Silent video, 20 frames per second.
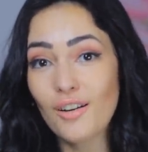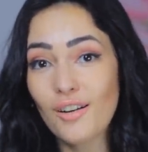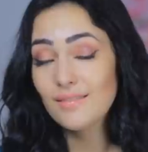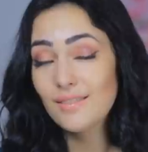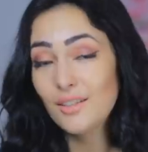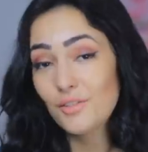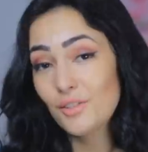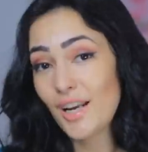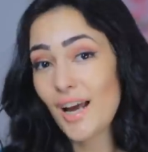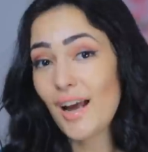
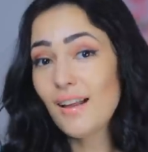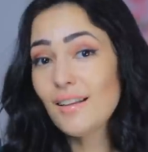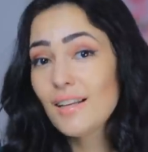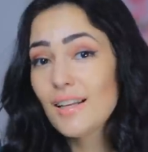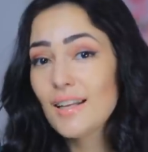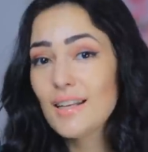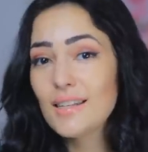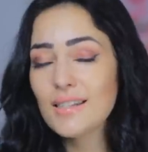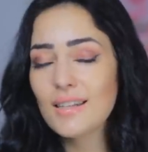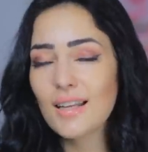The
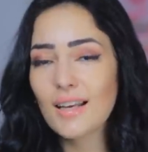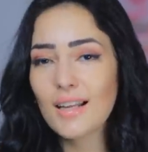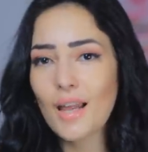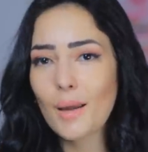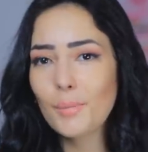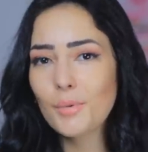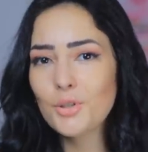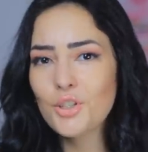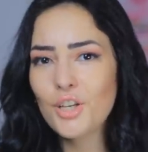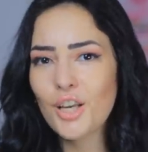reality is that
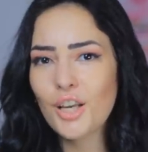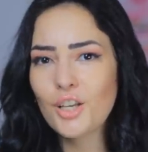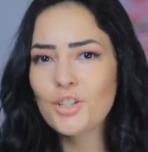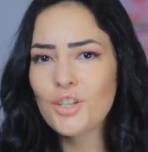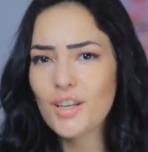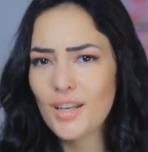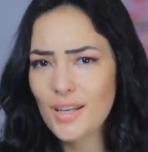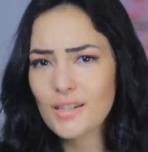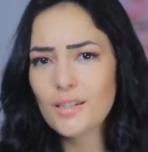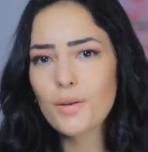climate
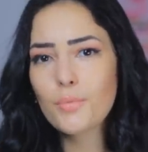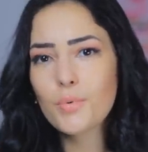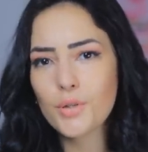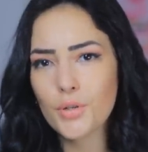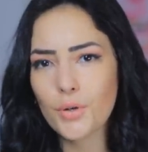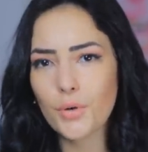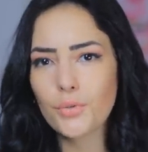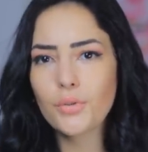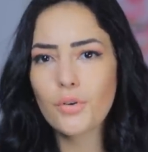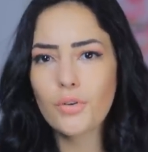change is a
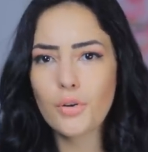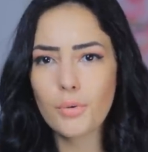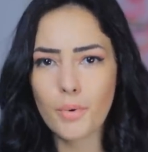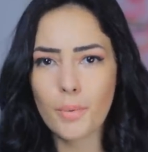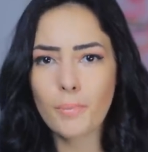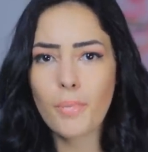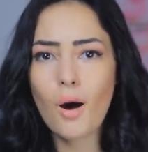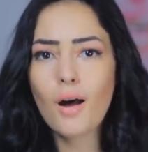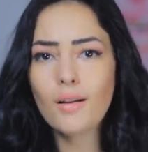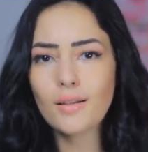result of
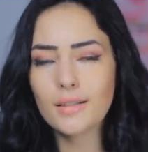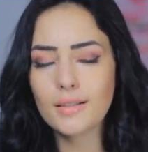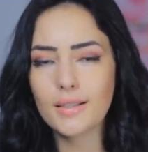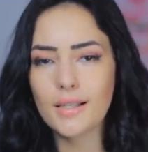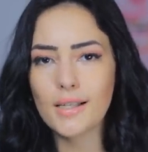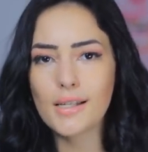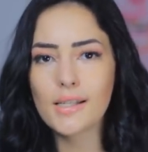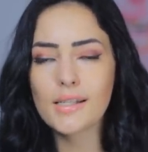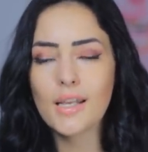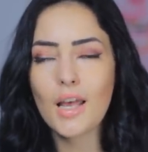human
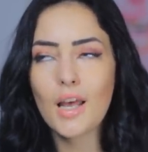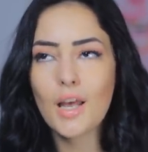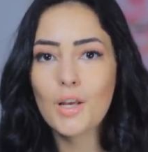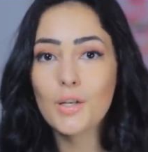politics,